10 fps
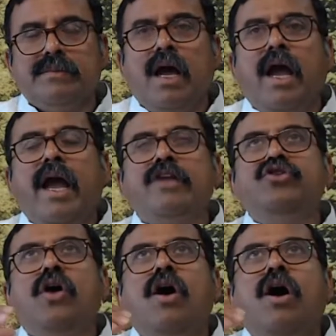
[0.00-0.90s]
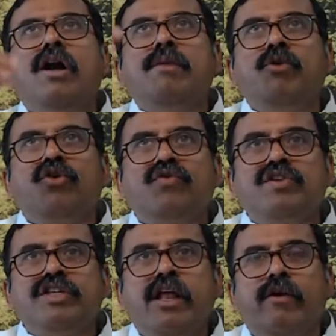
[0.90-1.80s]
I enjoyed the beautiful
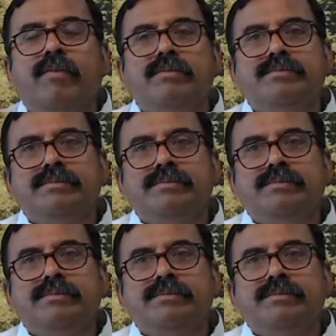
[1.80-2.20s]
scenery.